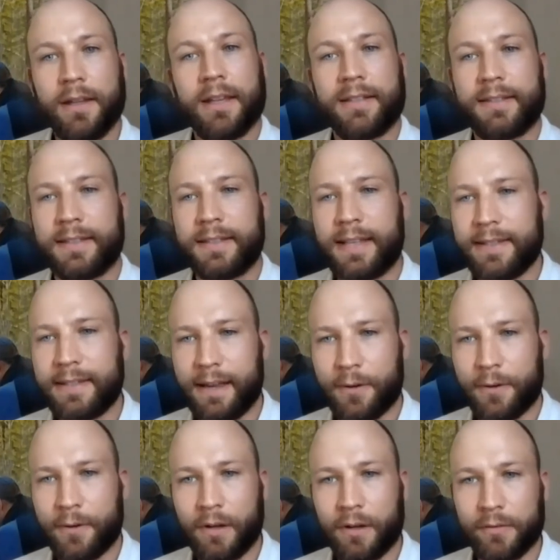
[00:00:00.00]
is to set
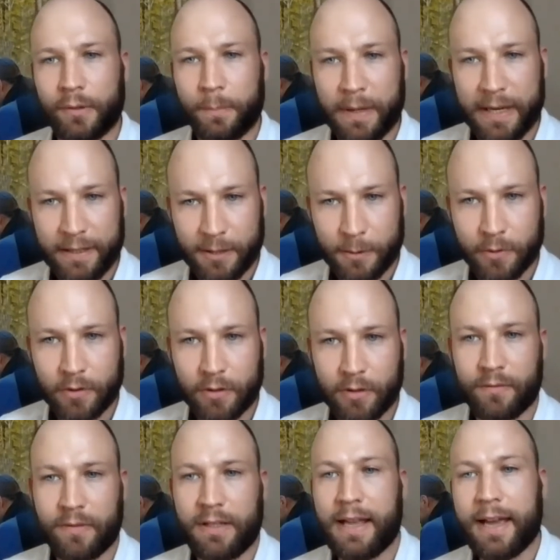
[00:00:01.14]
out a repeatable
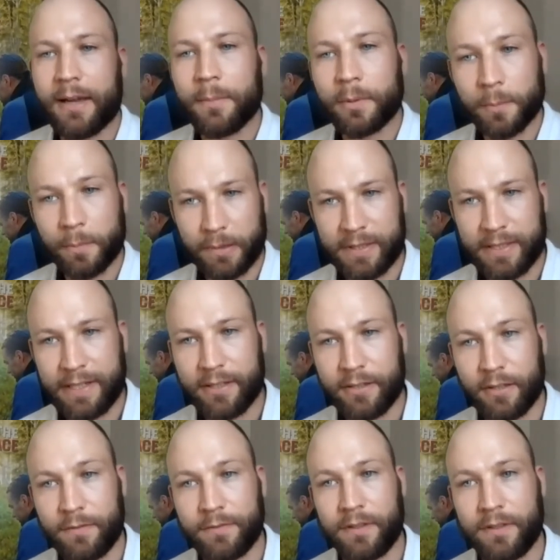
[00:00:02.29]
and reliable
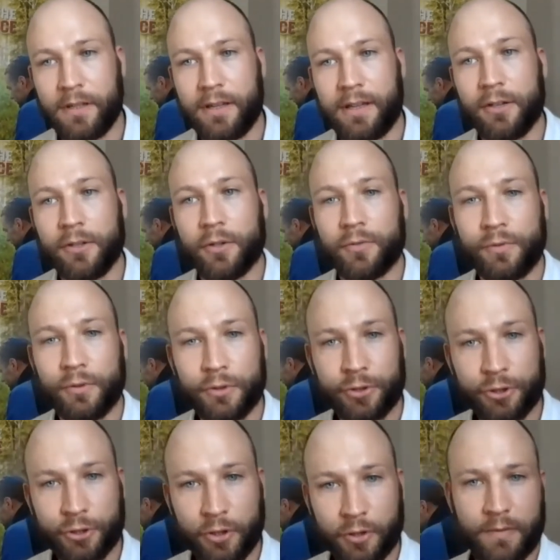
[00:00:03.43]
procedure for turning your raw
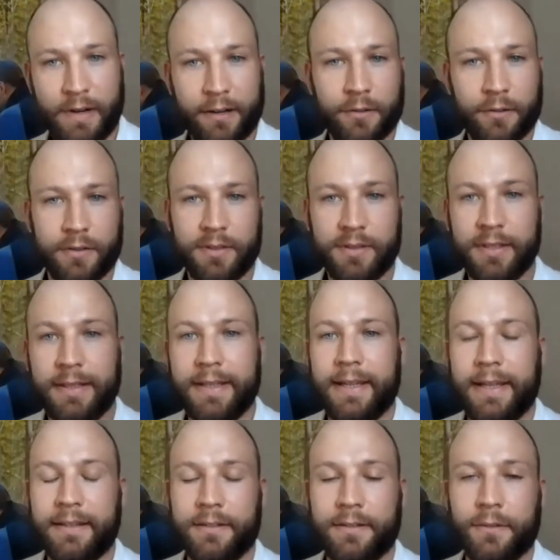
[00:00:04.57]
shot records
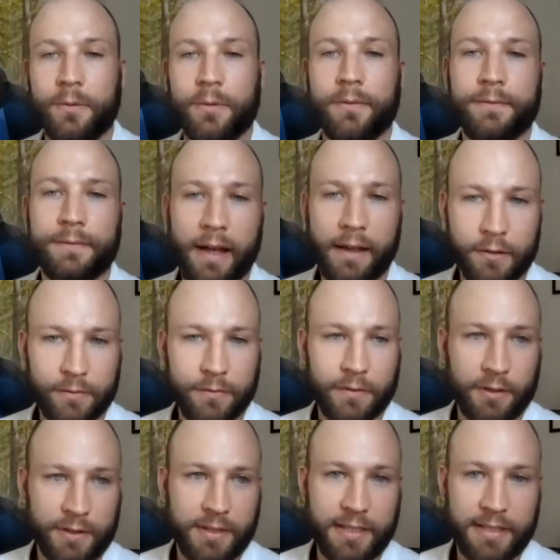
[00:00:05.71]
into final
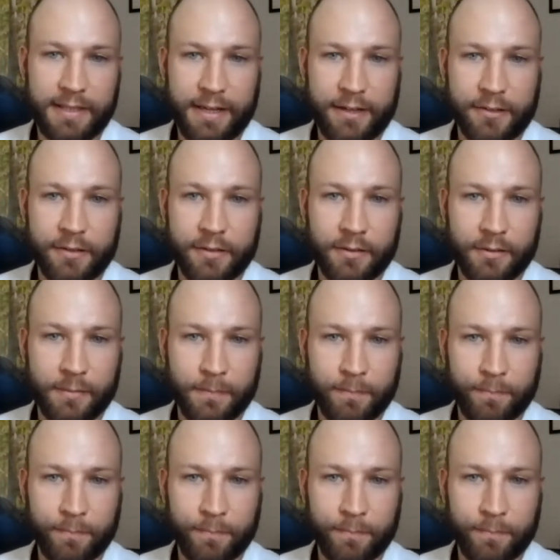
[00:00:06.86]
velocity sections.